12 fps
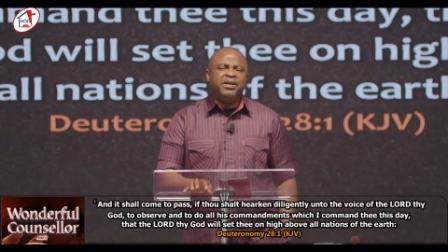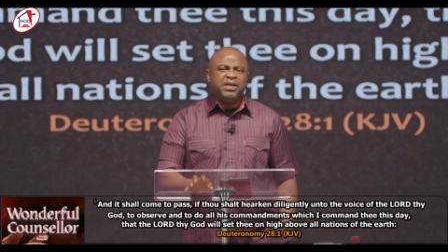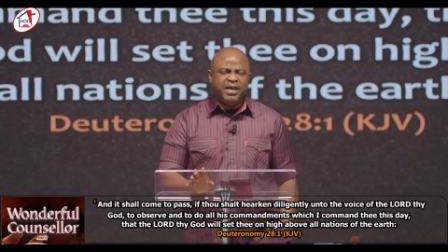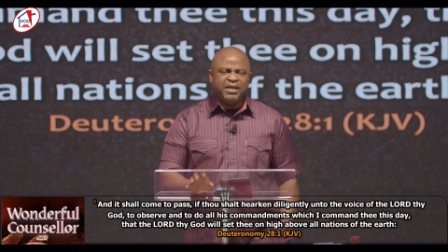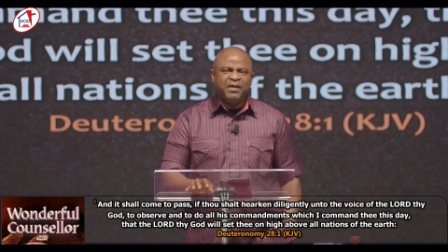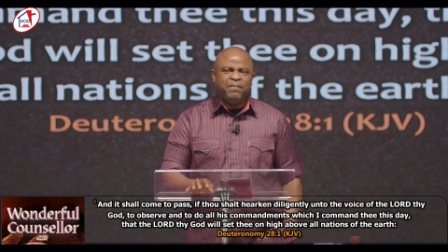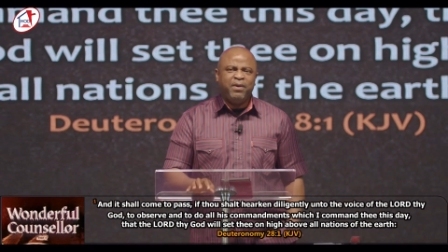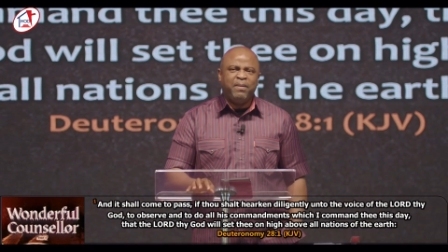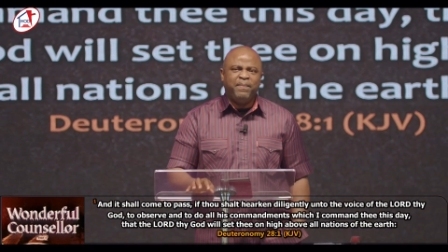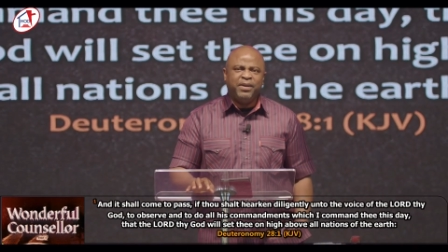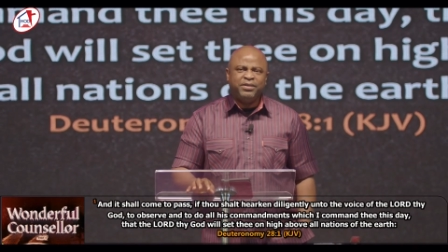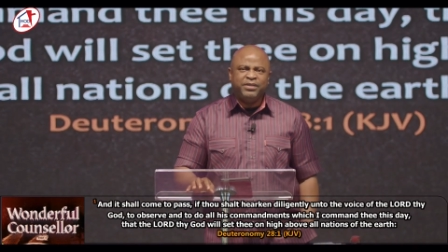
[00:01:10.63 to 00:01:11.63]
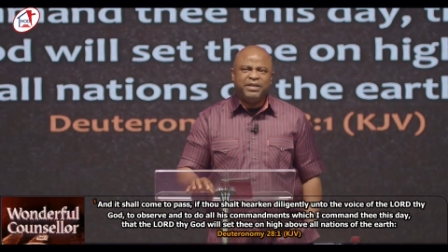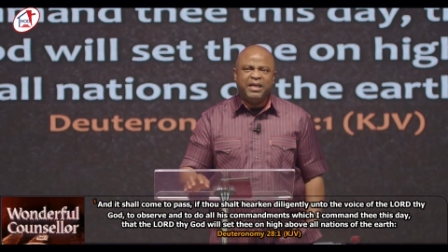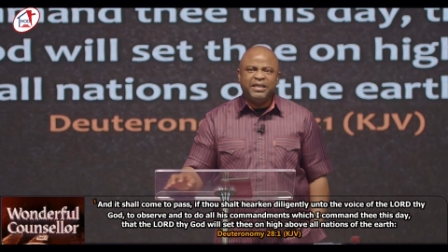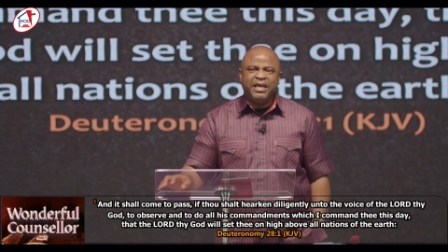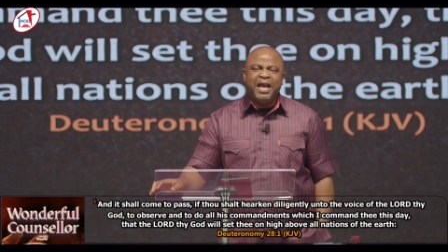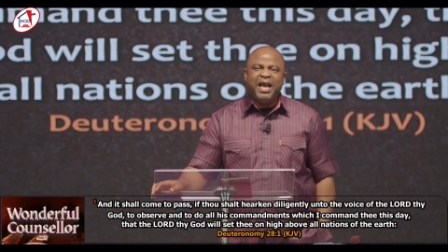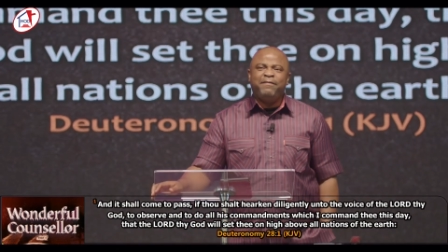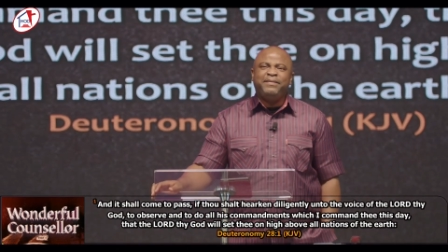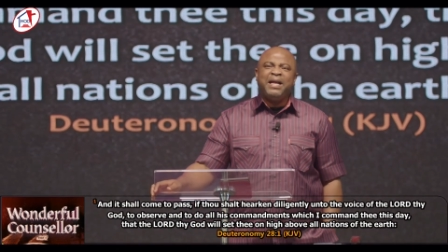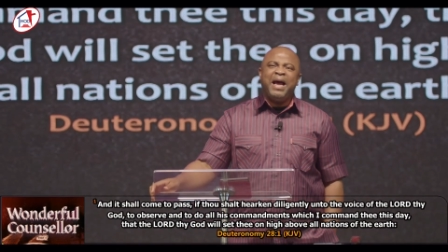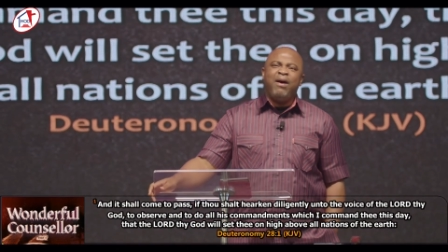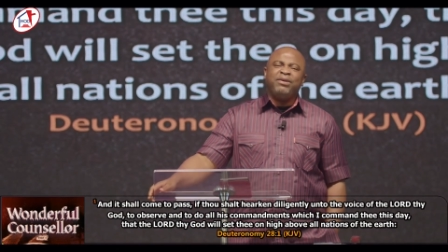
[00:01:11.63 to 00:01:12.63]
Actually, this is a proper place to start.
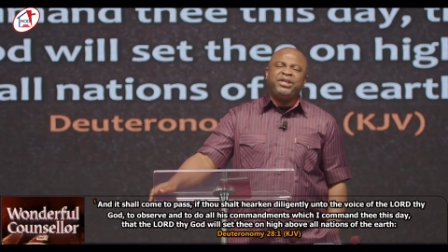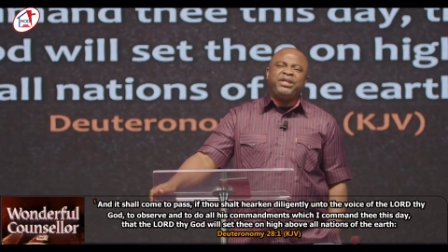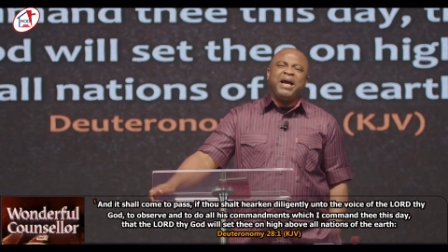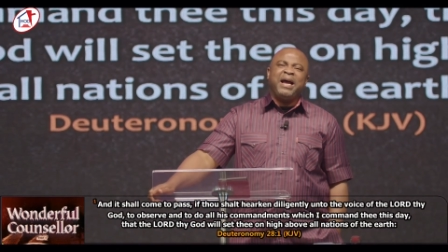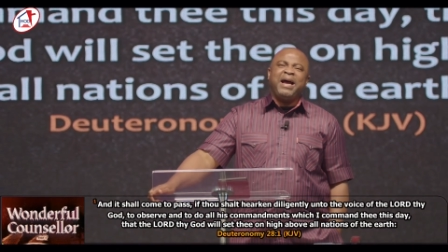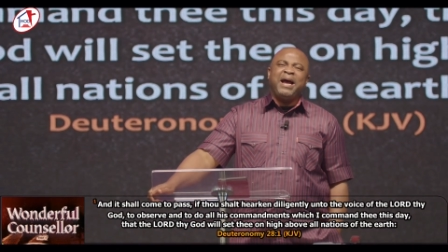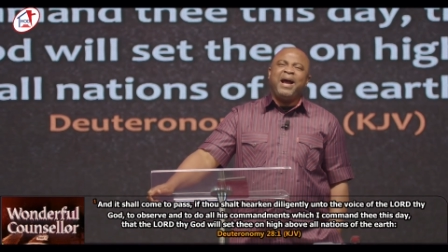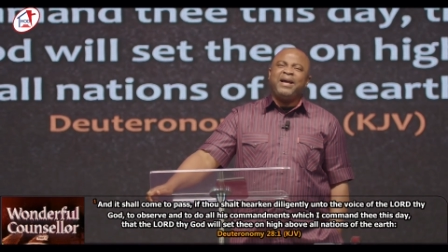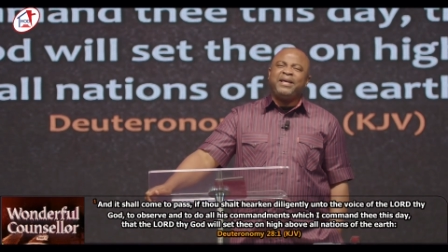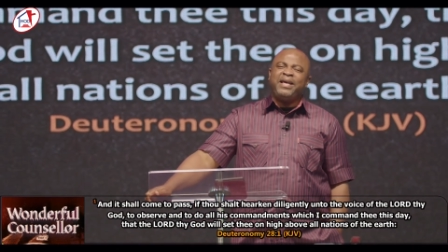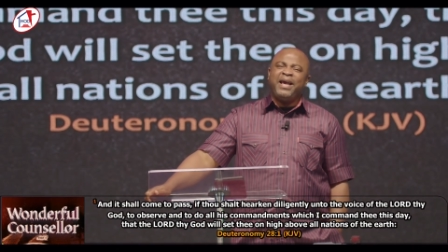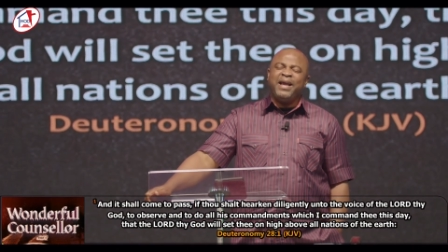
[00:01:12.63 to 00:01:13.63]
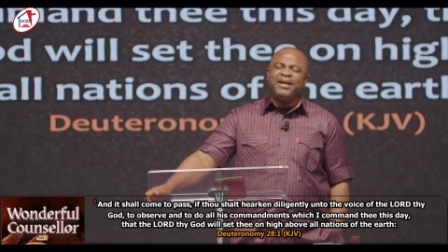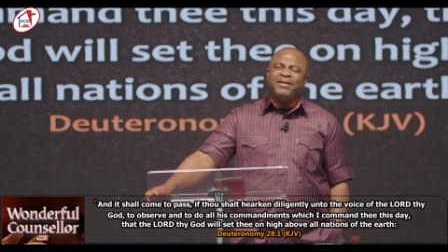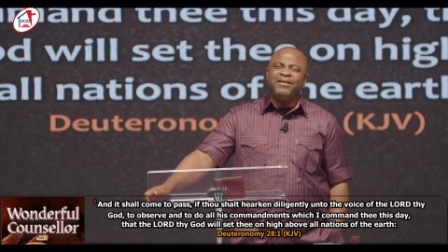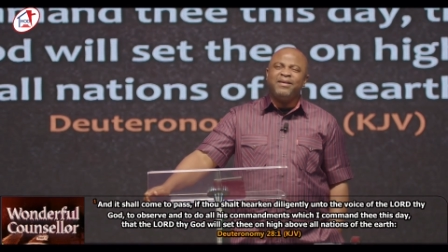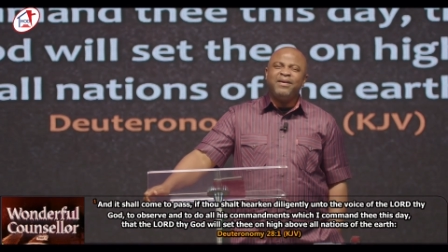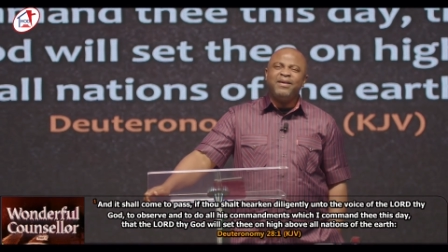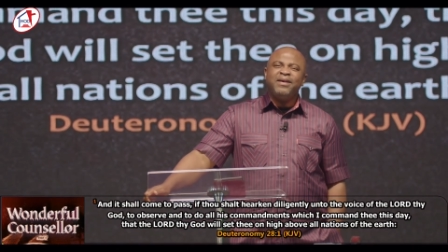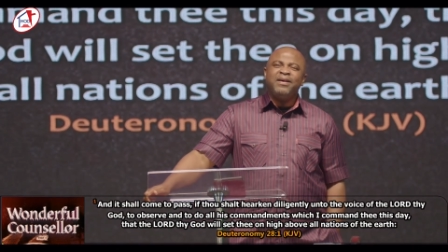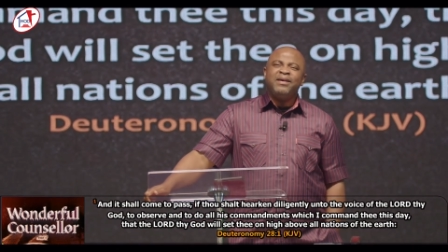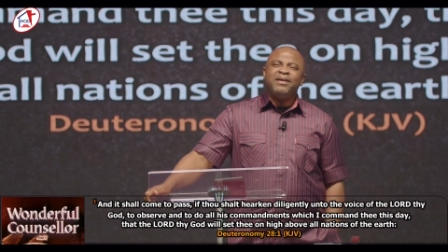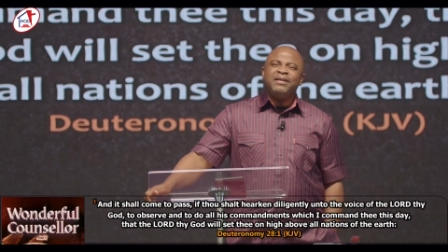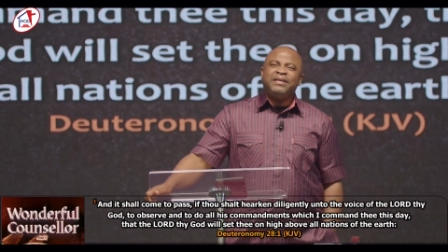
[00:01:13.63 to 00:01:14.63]
If thou shalt
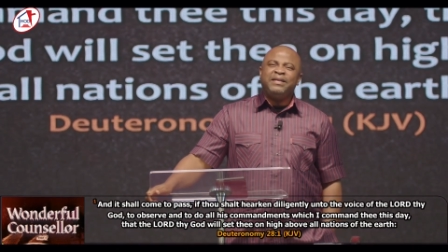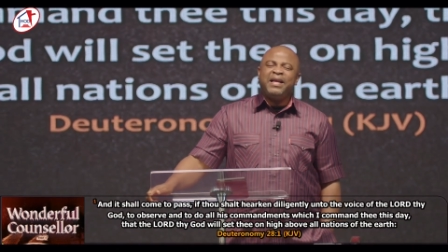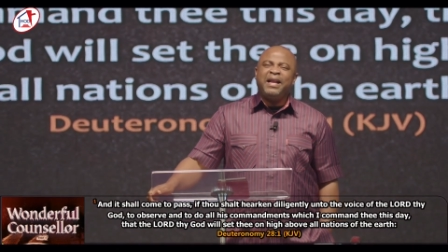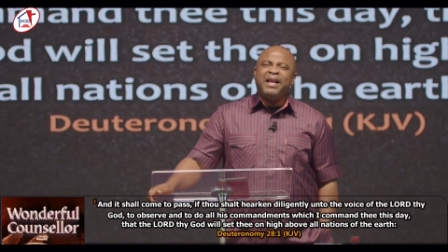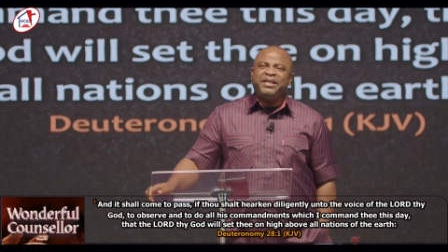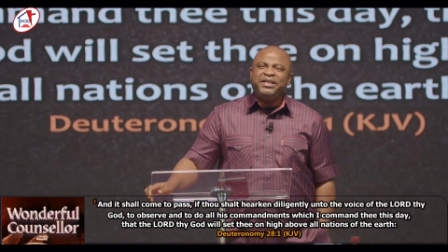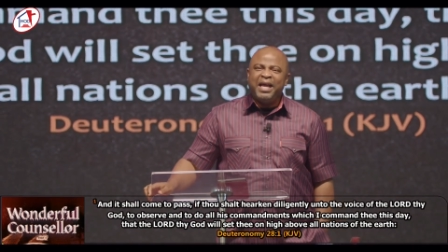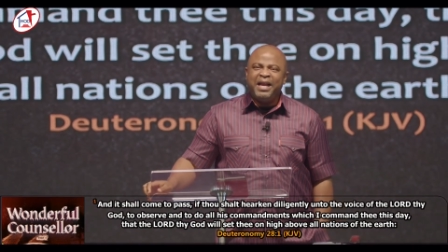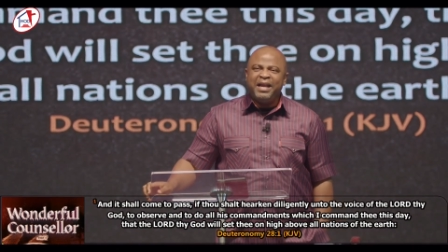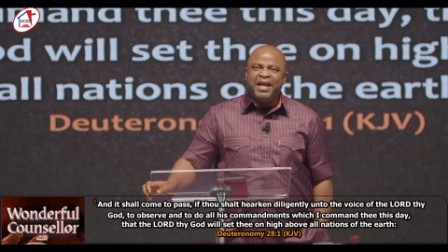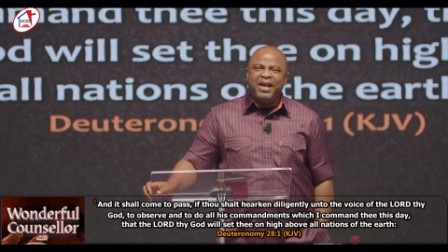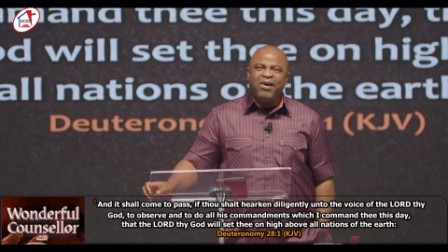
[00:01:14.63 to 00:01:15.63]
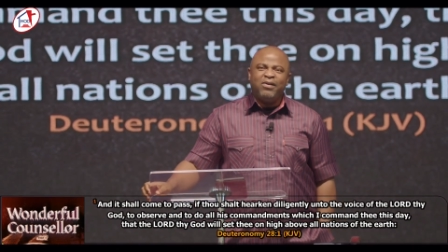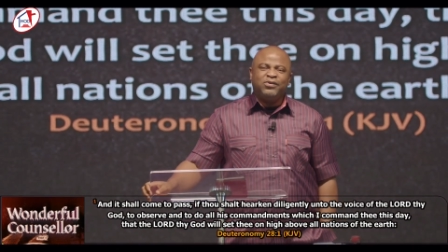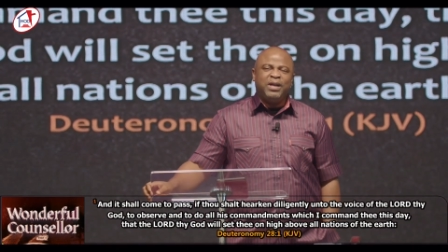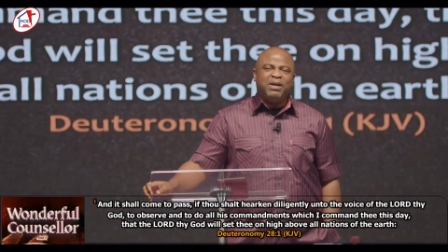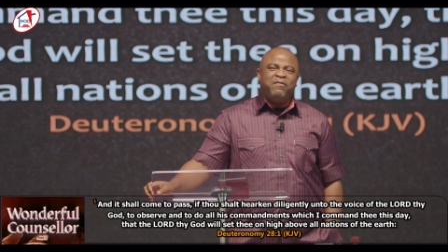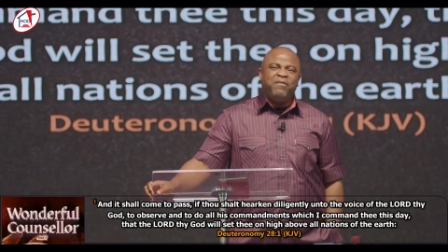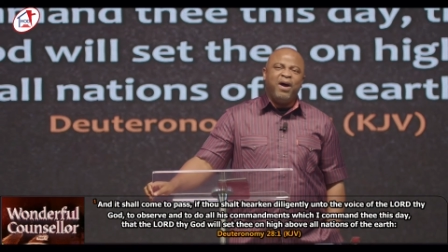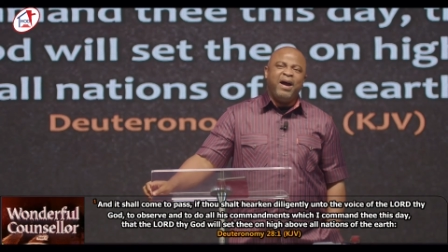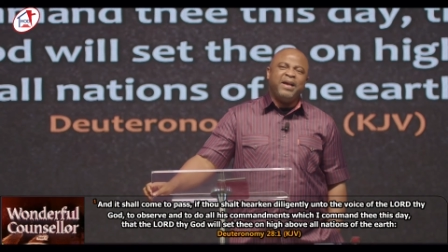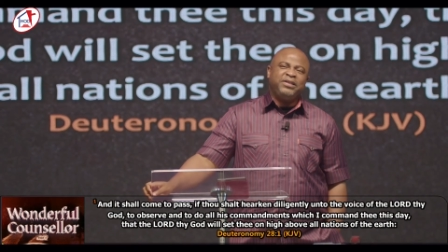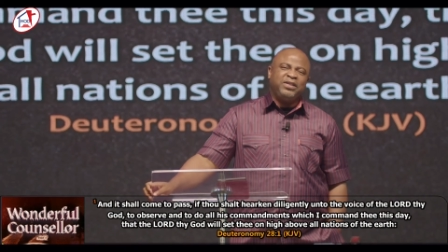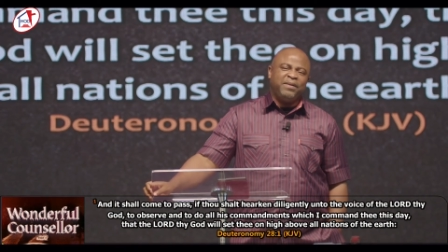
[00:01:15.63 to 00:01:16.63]
hearken diligently unto the
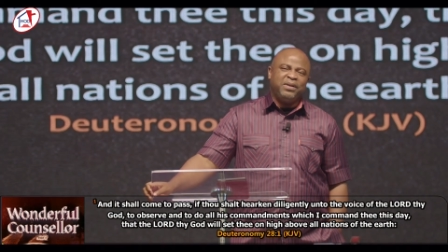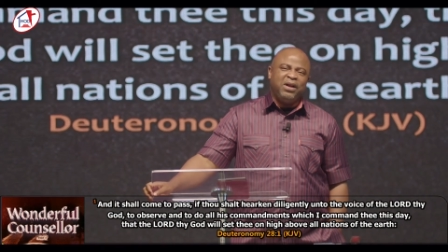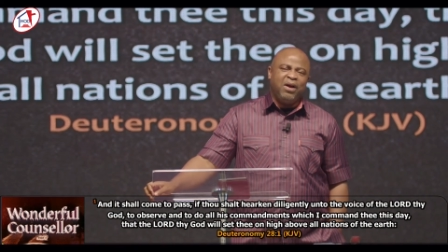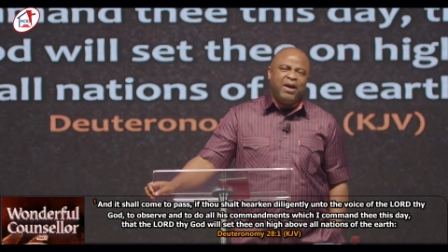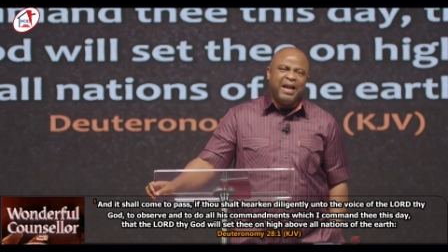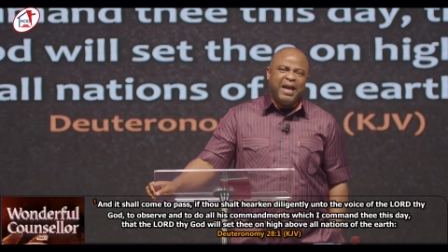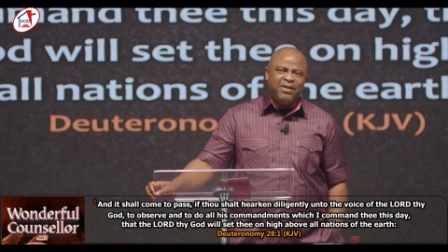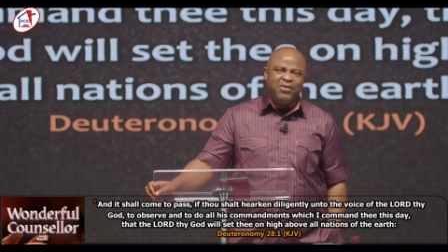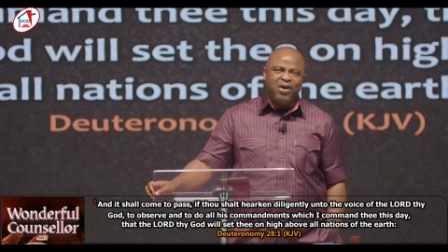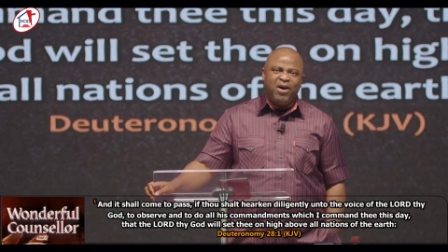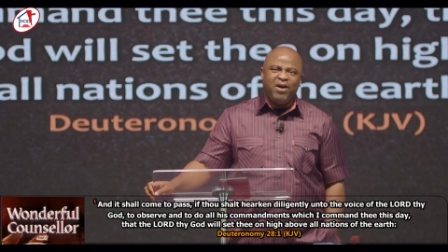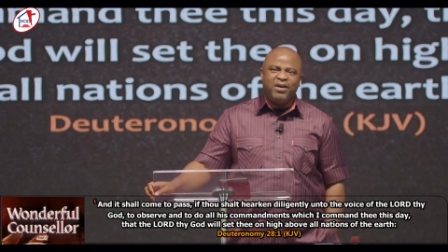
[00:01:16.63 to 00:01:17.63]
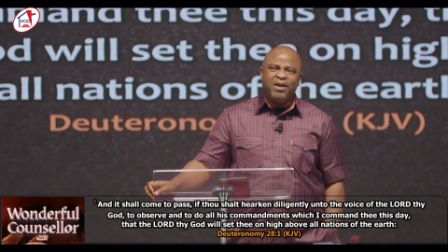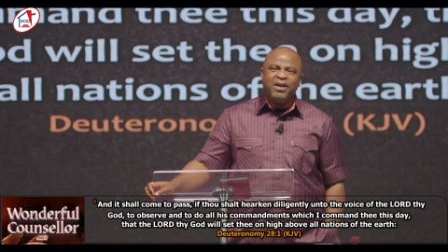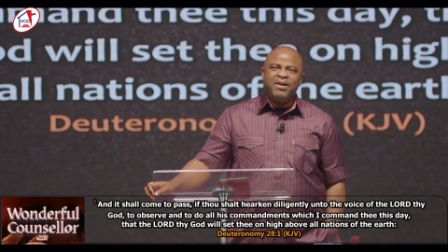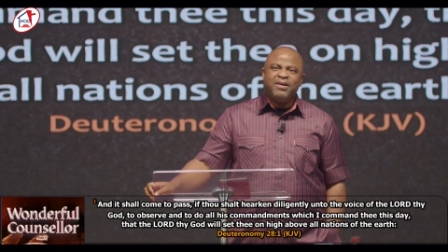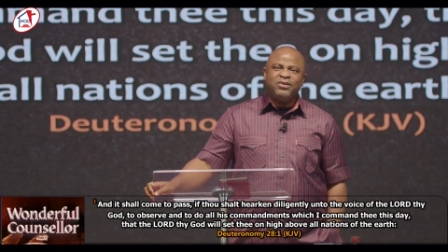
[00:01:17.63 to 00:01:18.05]
voice of the Lord thy God,